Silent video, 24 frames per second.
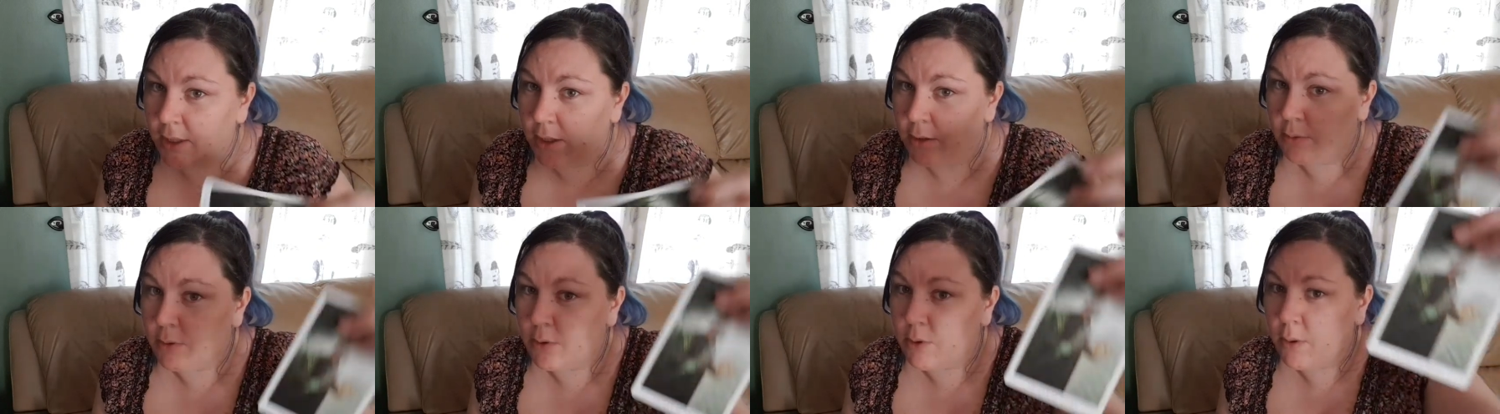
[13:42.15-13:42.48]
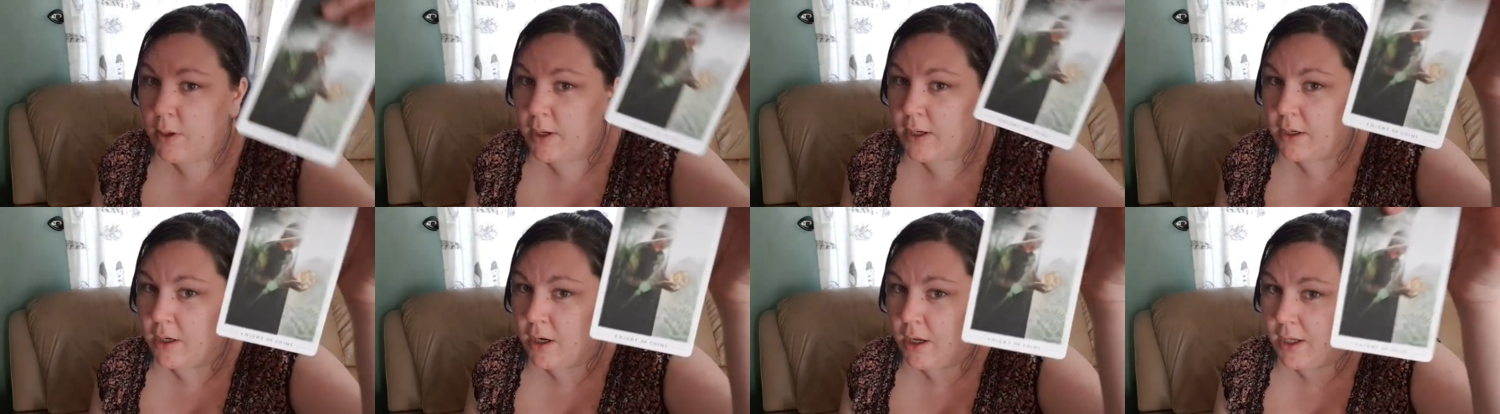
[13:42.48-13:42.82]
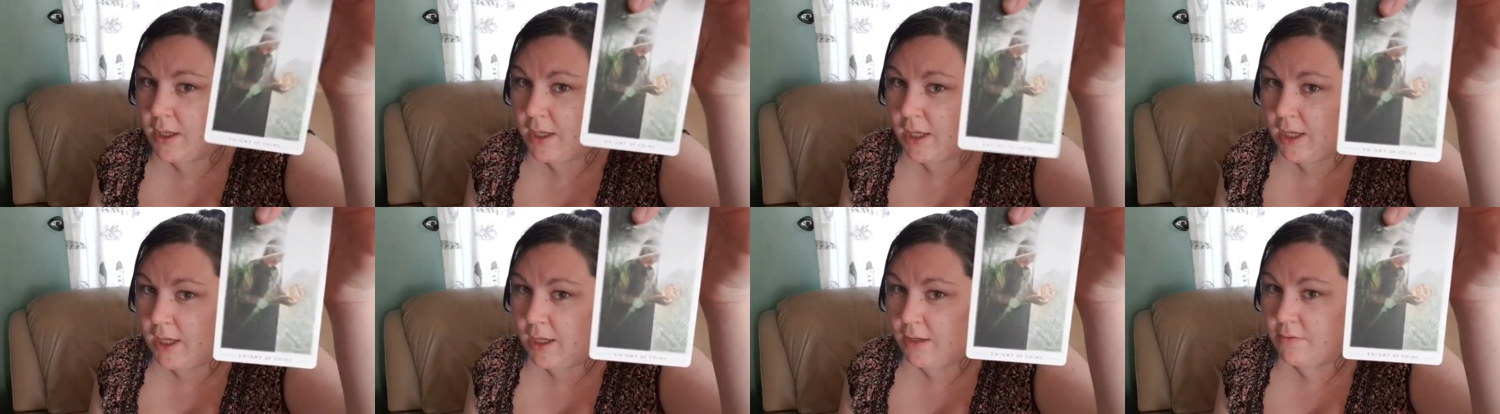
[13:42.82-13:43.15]
You were quite
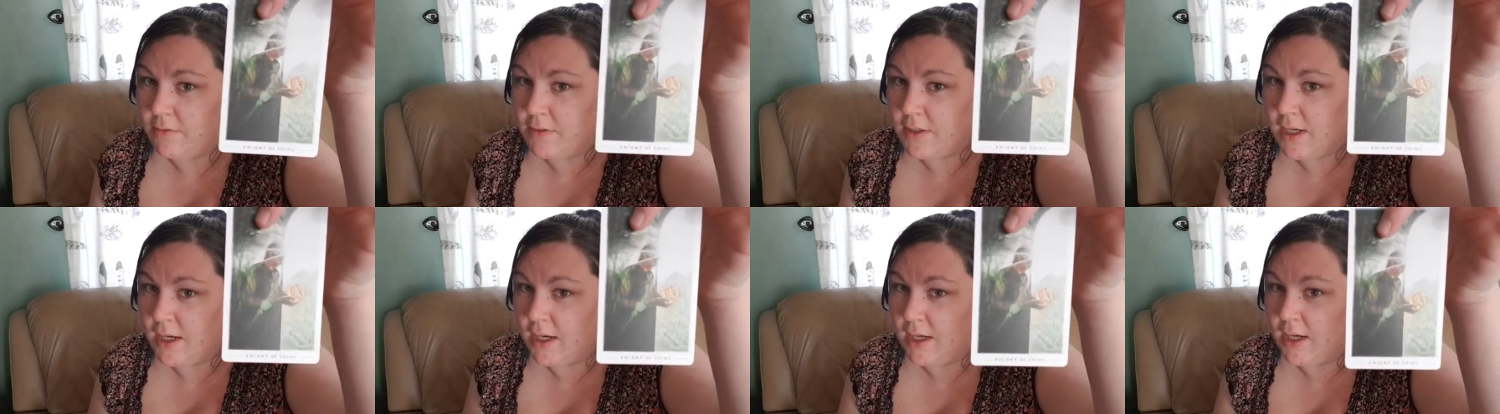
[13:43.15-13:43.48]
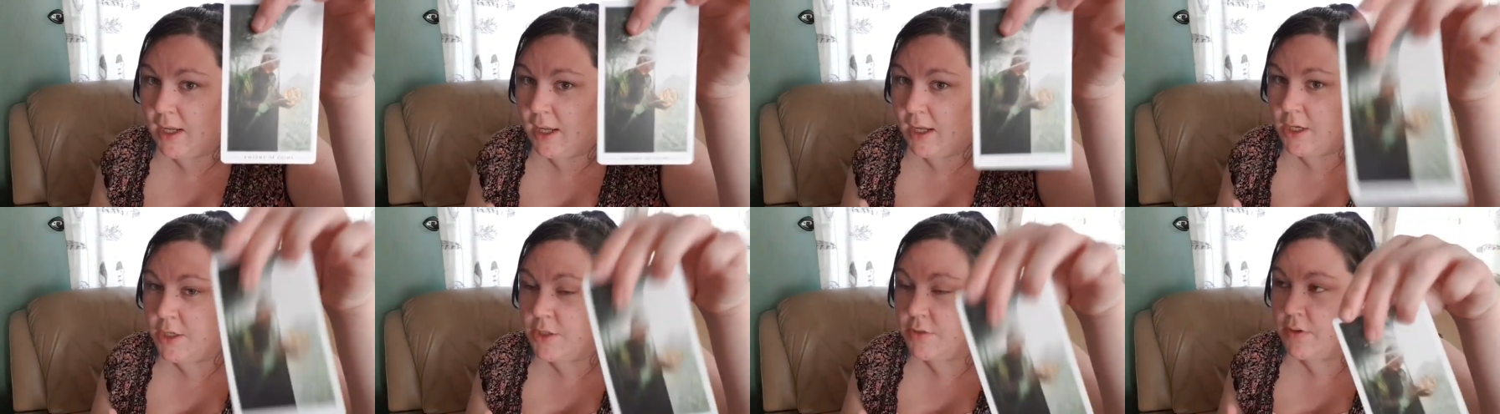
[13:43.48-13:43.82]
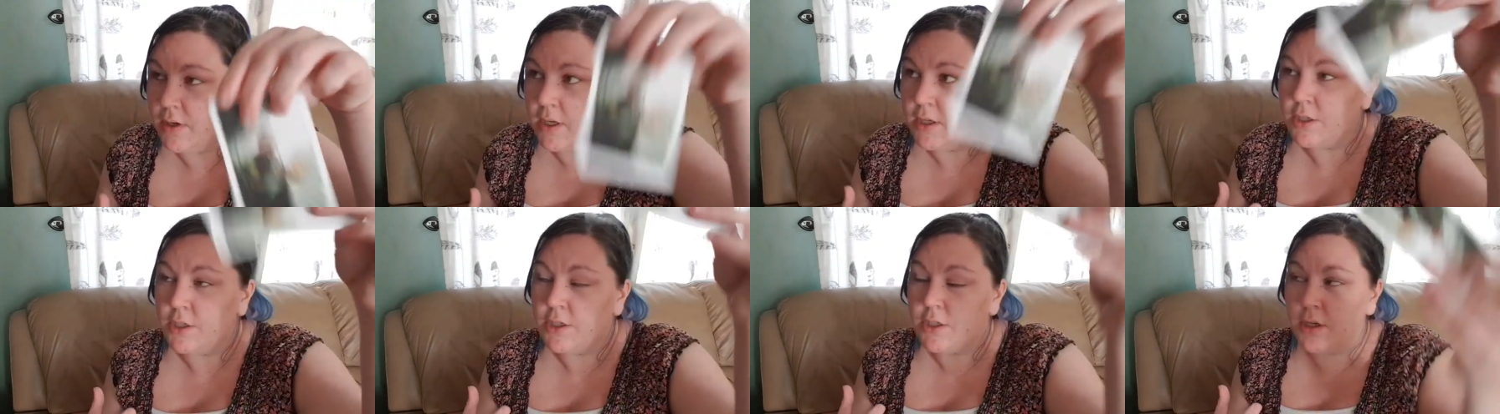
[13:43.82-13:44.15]
naive,
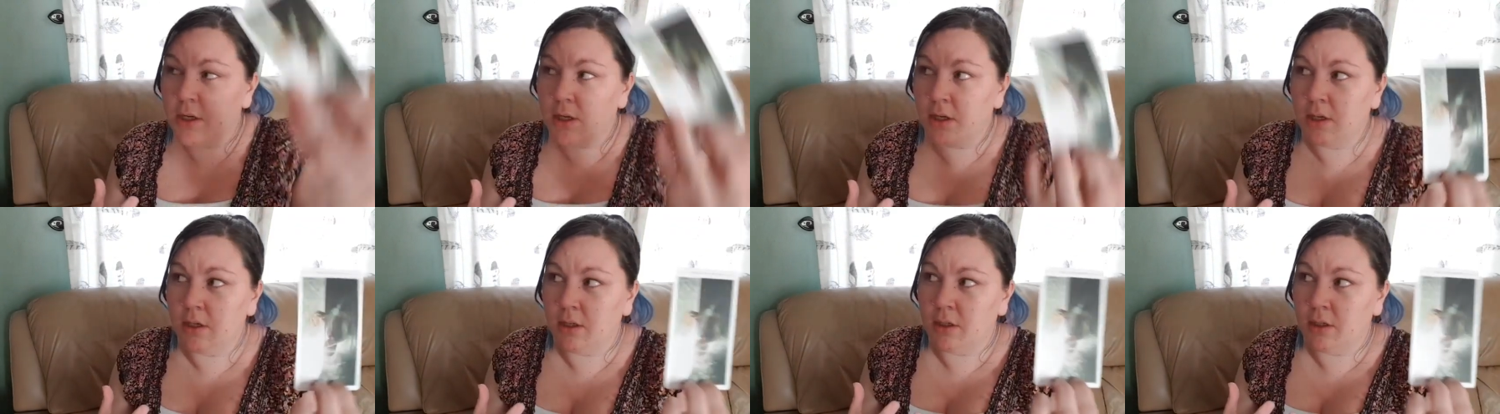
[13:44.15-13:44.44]
teenagerish.